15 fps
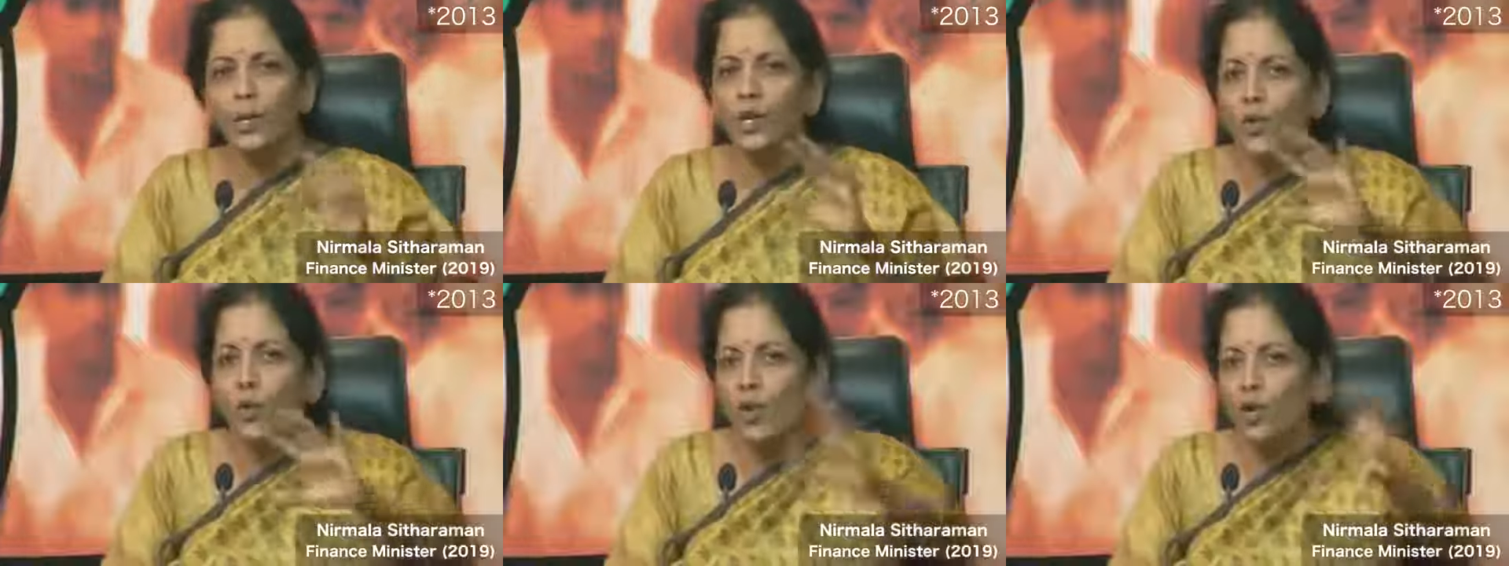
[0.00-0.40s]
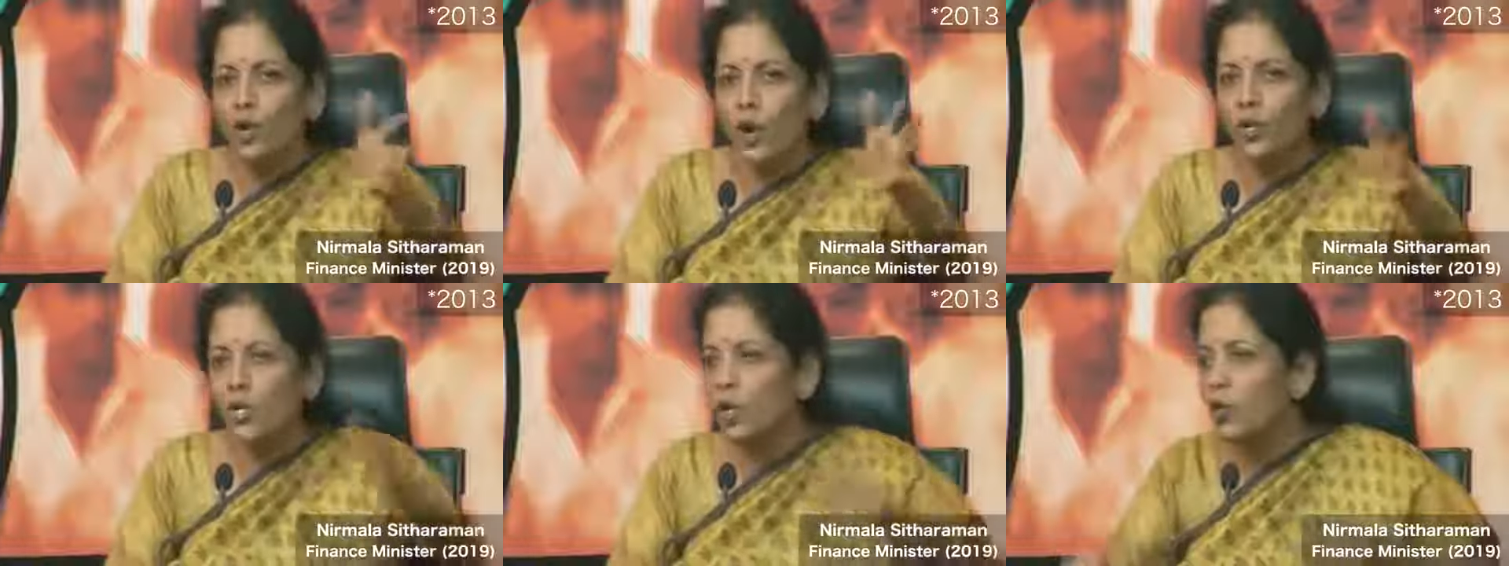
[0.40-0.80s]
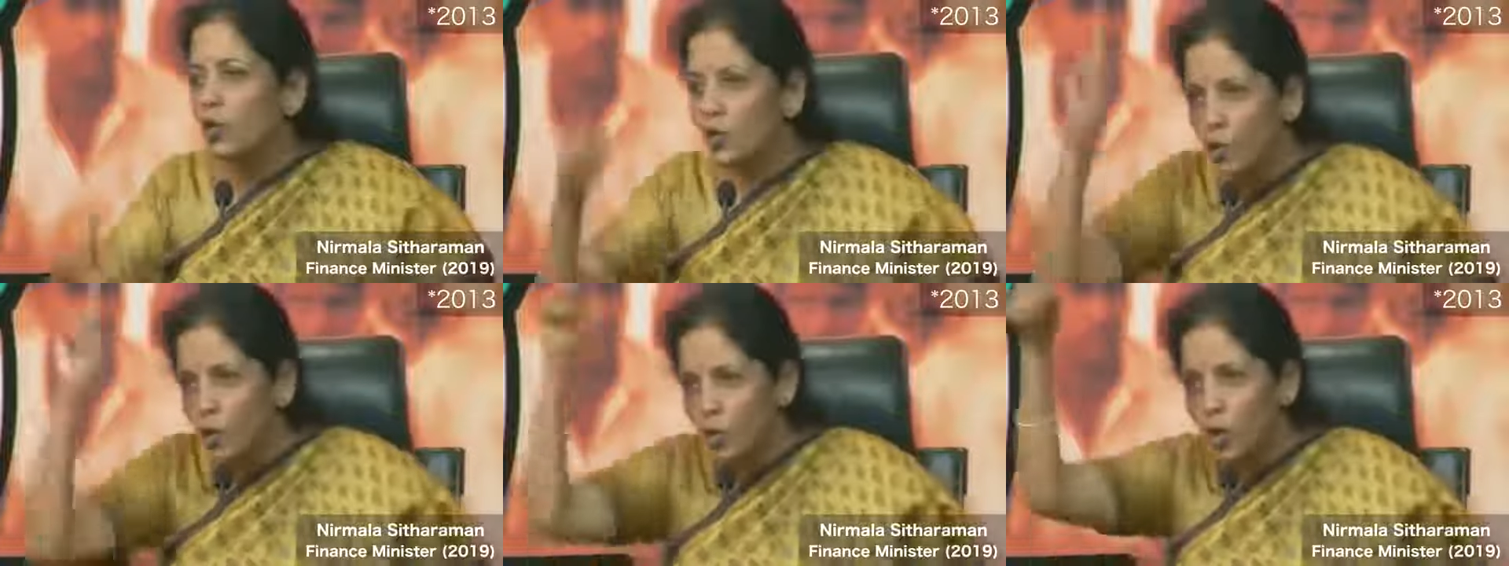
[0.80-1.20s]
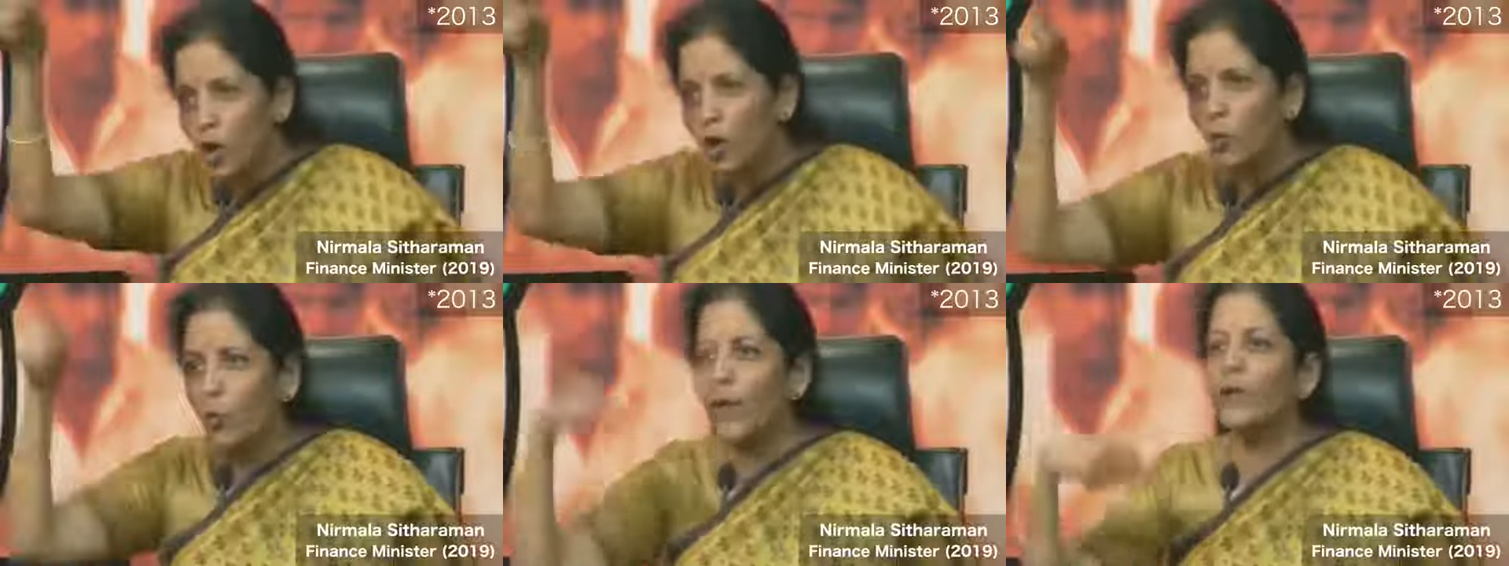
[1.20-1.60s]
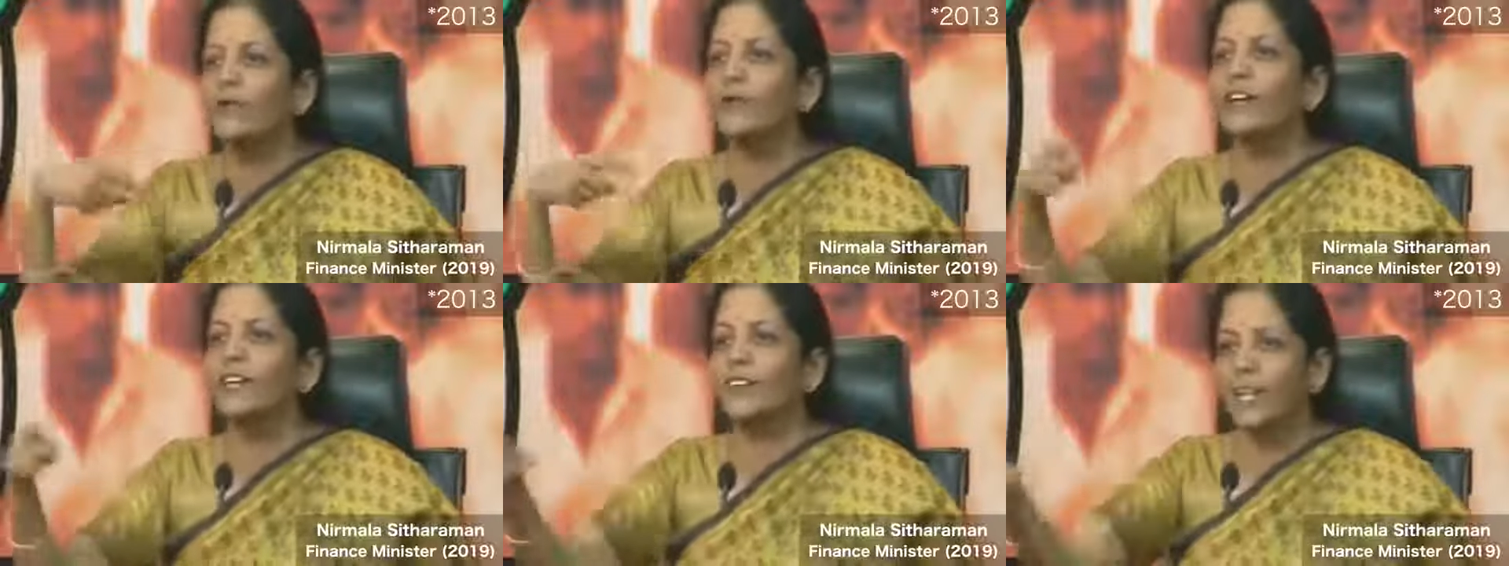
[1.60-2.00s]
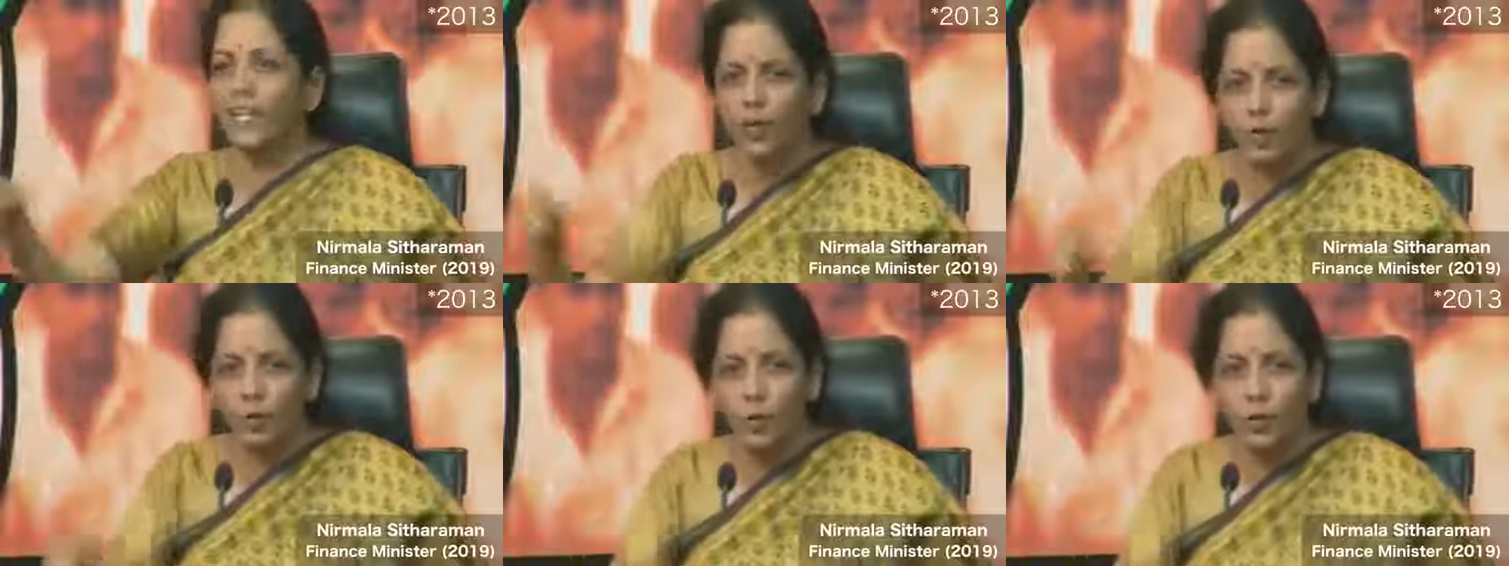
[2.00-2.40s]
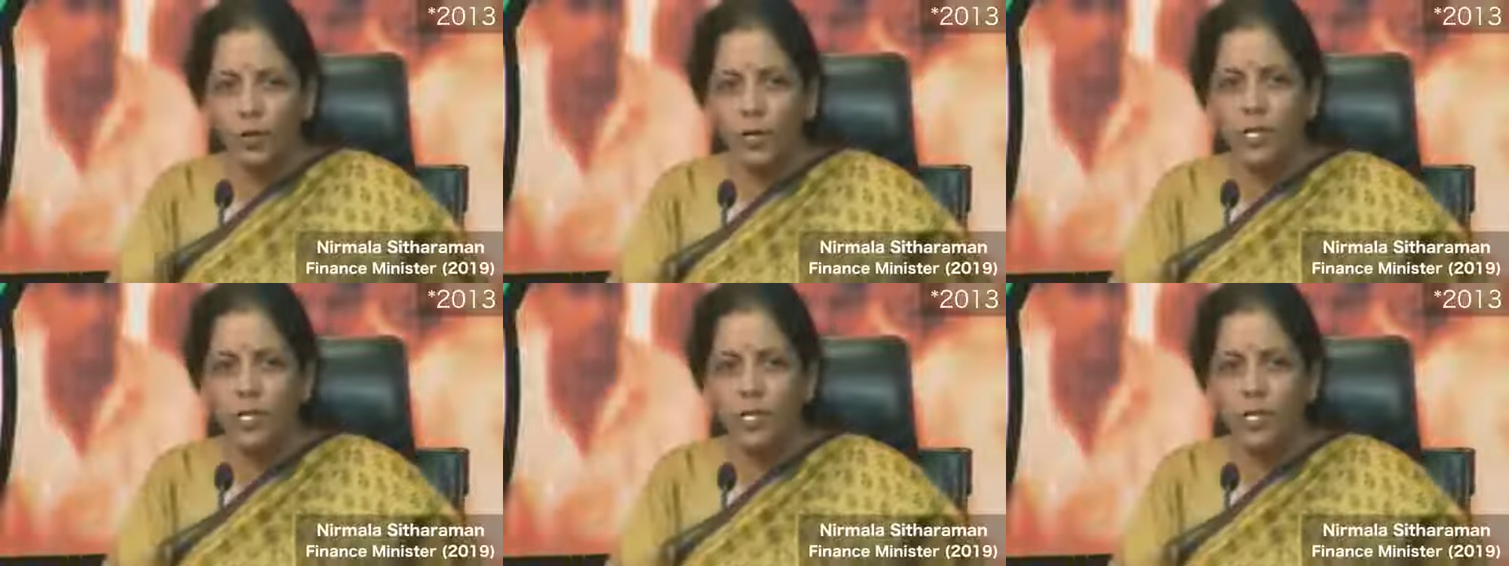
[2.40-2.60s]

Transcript: You won't talk. No, you'll talk when we tell you.